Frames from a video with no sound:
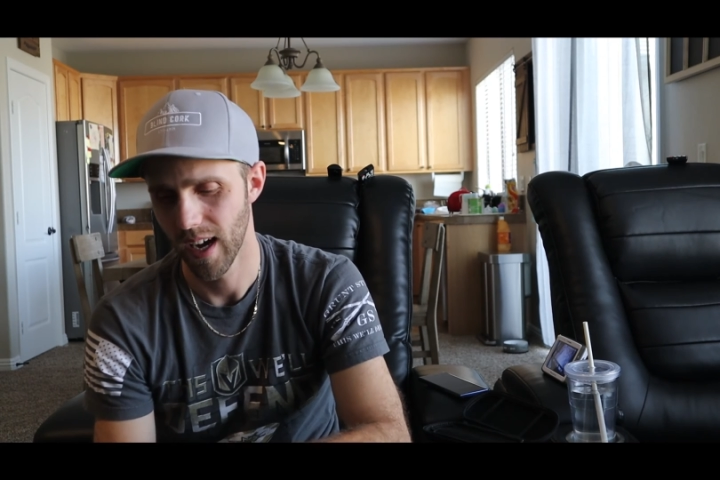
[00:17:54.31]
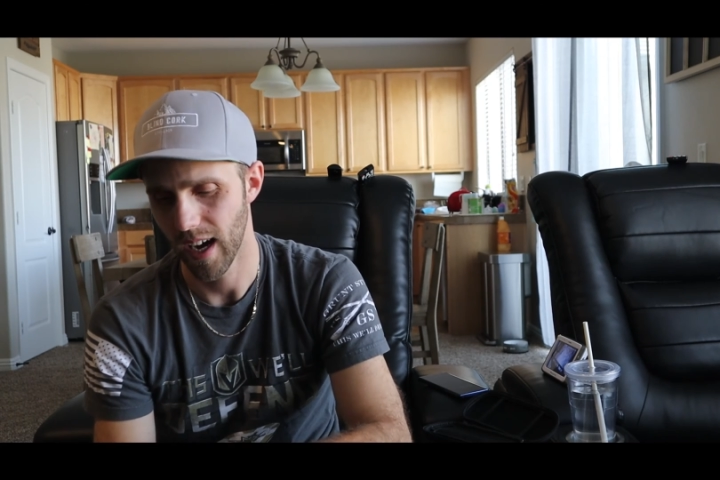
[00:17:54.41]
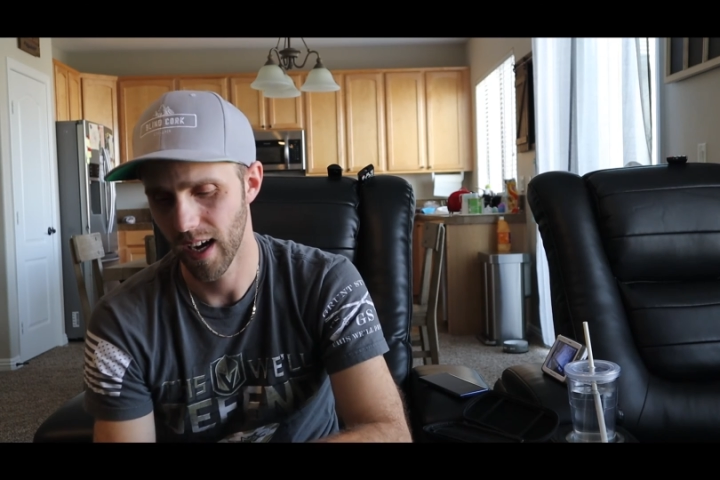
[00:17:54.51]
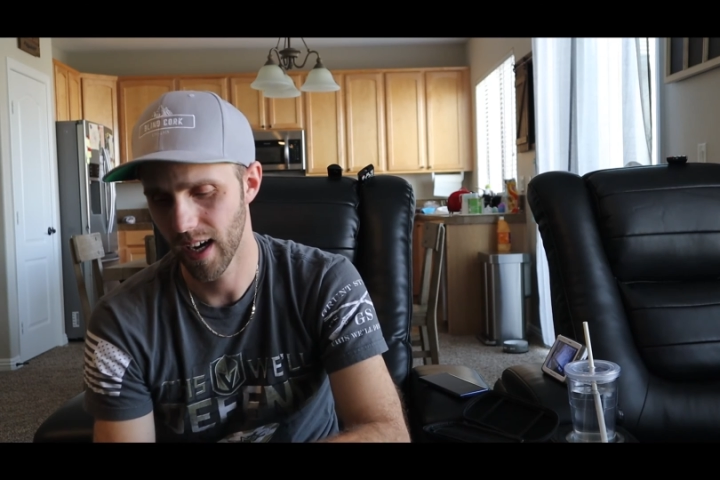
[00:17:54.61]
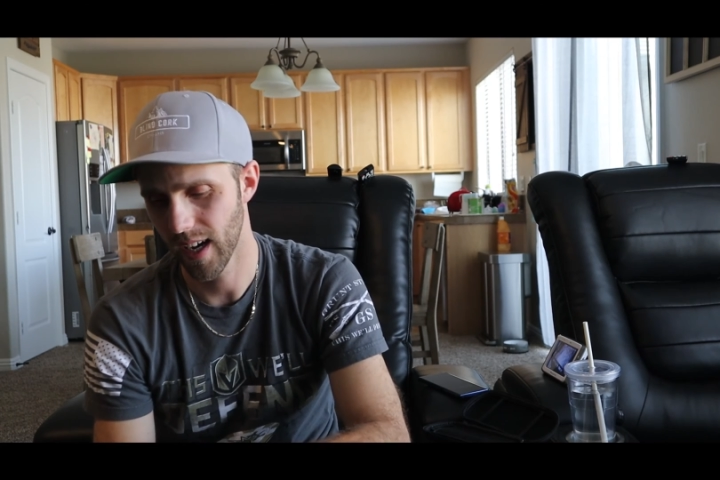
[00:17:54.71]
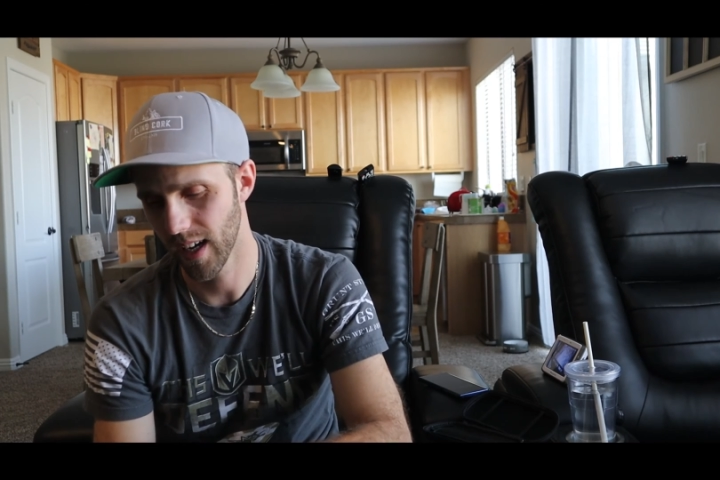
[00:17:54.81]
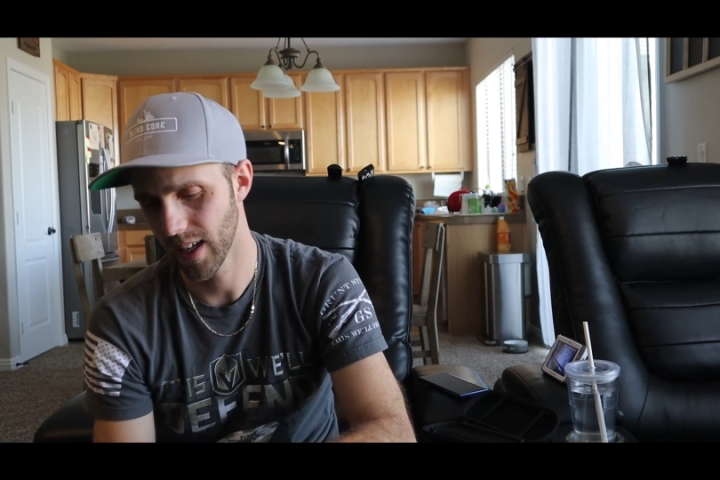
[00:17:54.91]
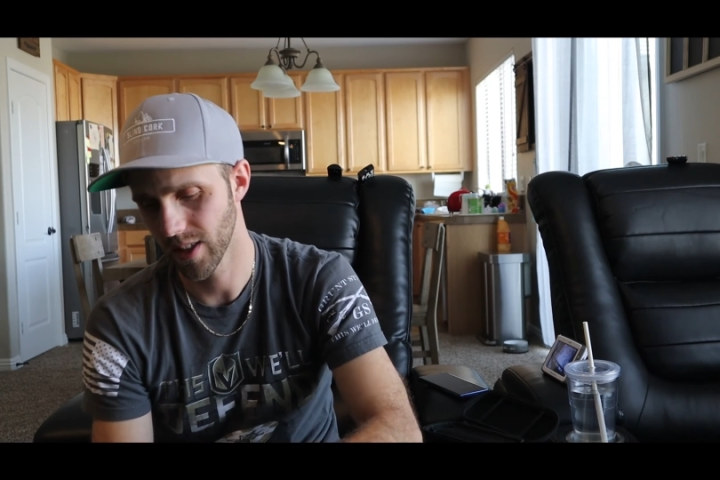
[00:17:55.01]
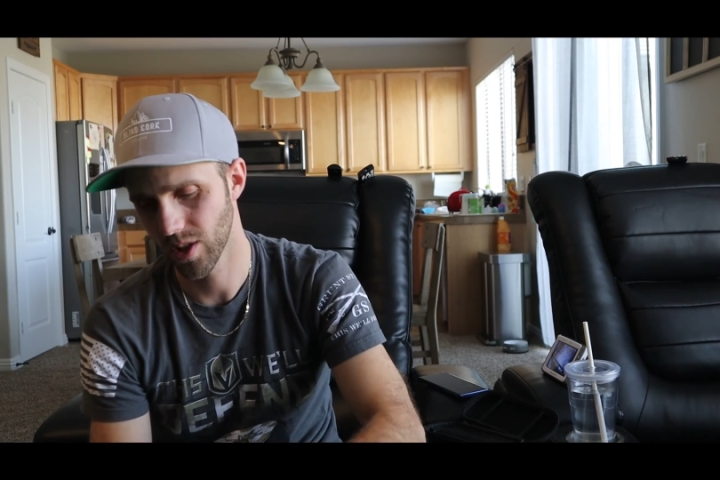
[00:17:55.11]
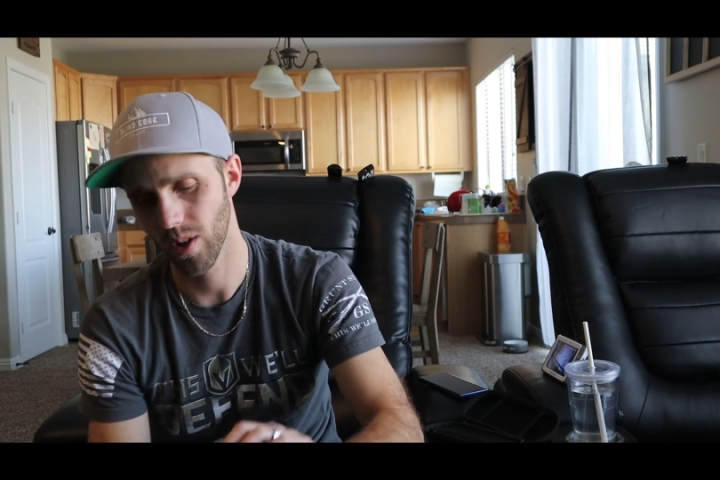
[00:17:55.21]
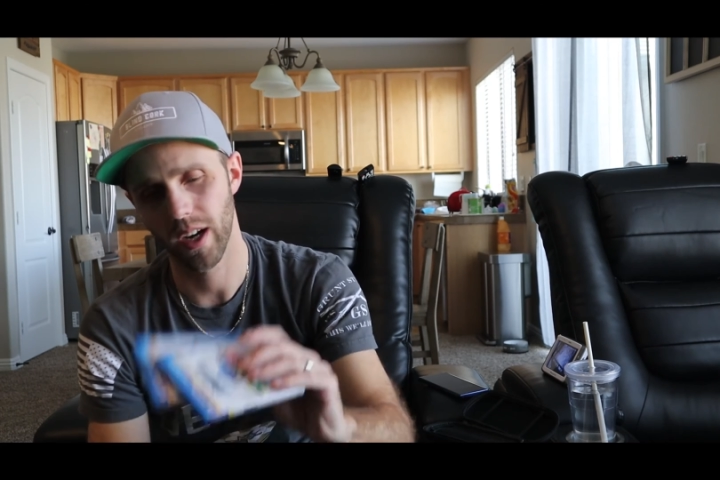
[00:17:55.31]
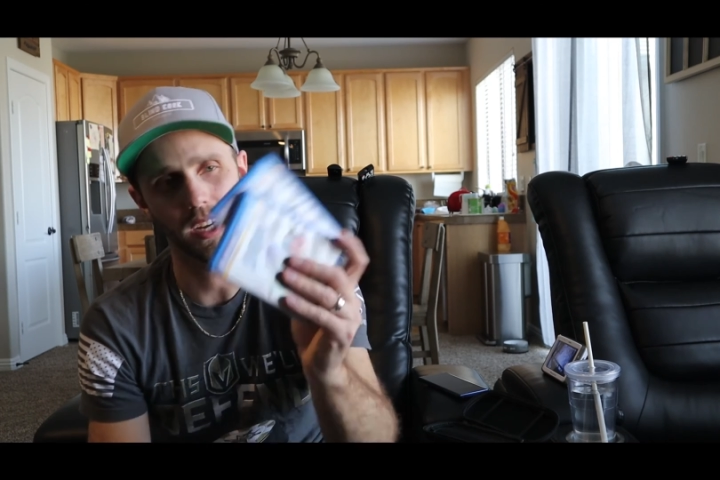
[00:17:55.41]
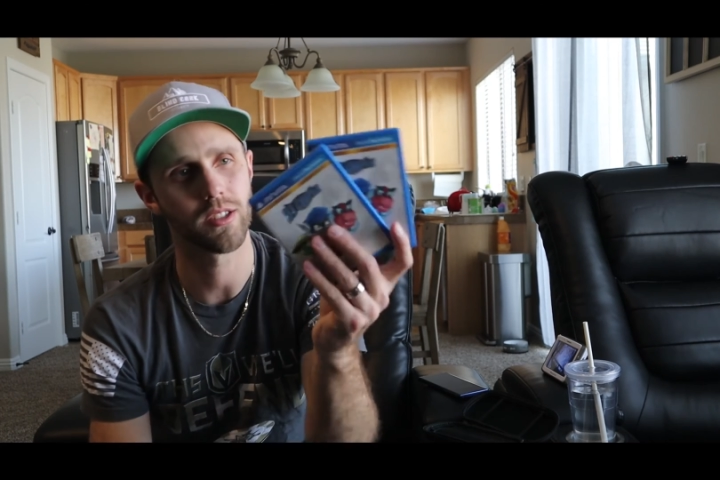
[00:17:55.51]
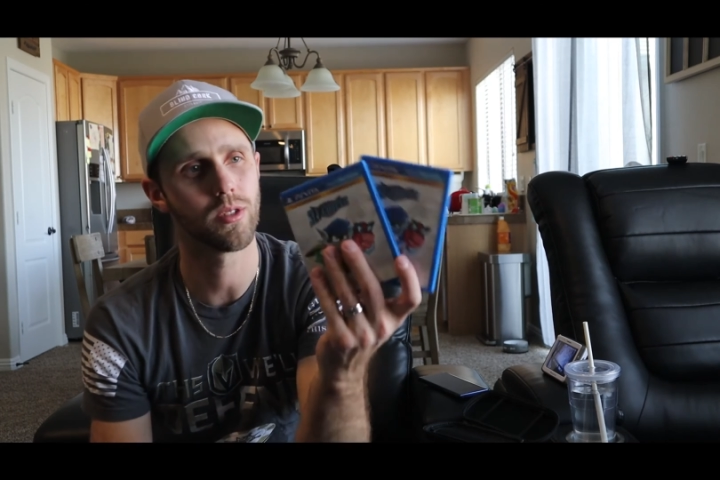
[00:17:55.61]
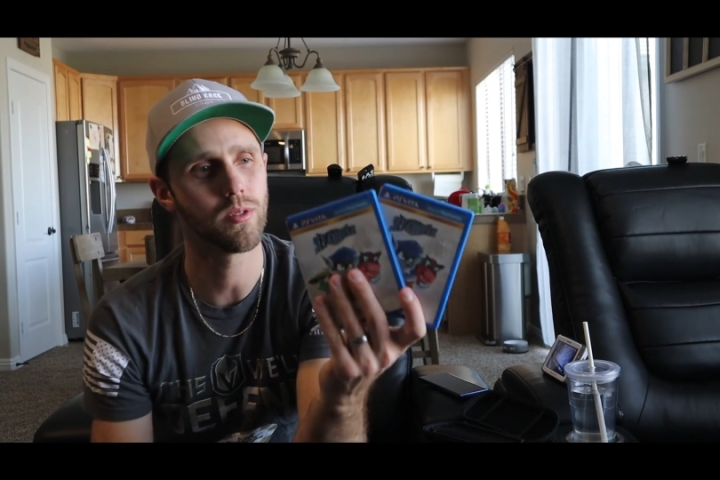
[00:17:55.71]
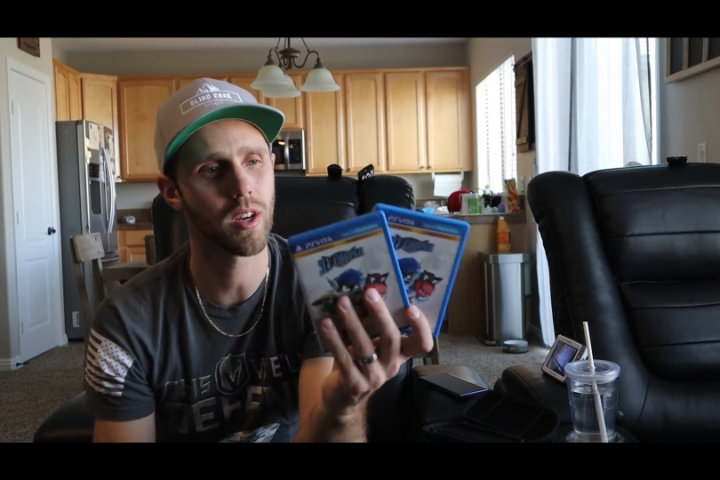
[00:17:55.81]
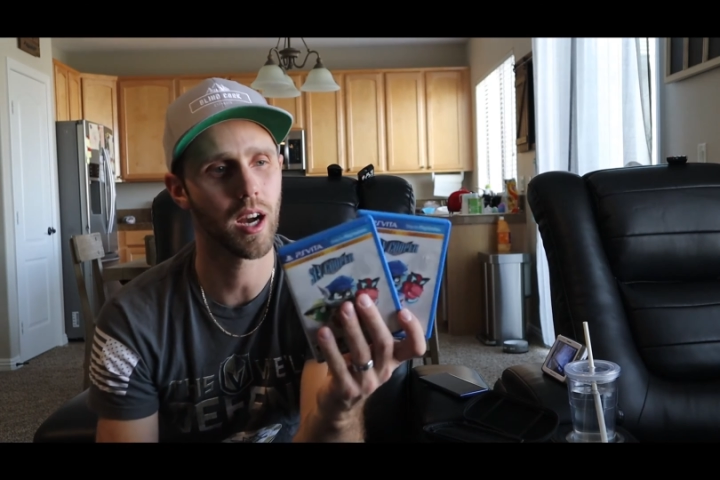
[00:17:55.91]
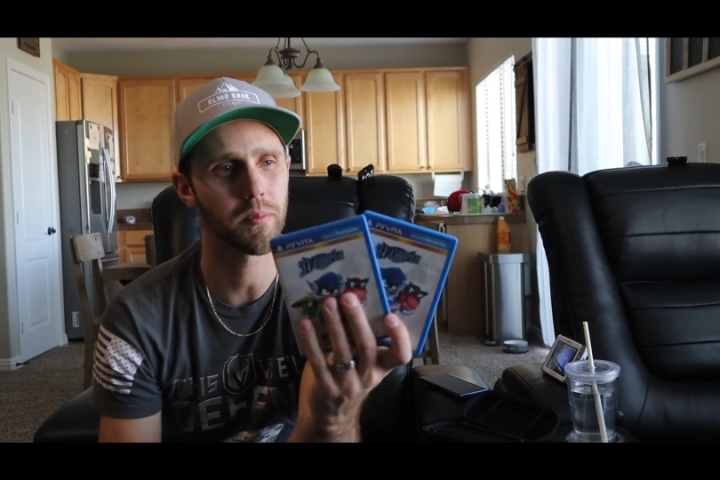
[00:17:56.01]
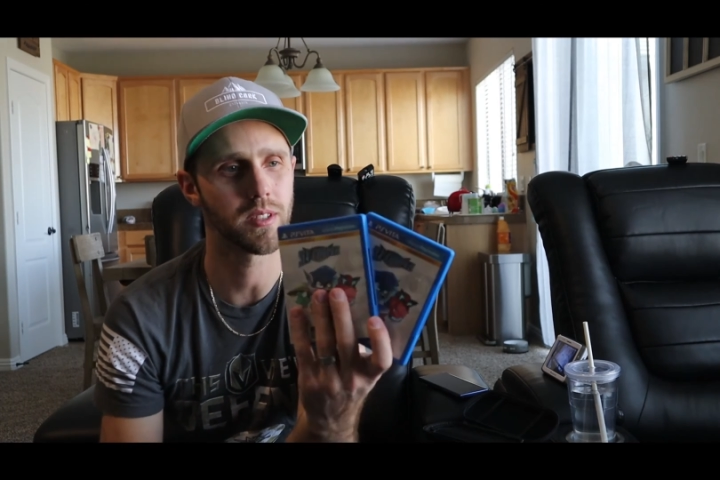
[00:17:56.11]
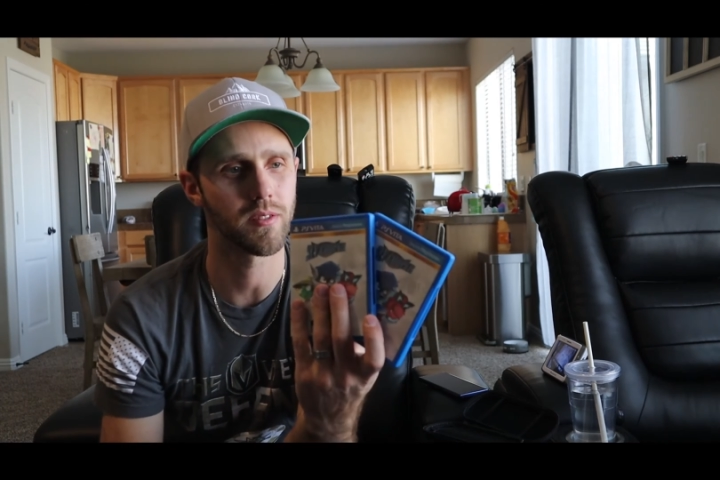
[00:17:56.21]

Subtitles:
So I got 2 copies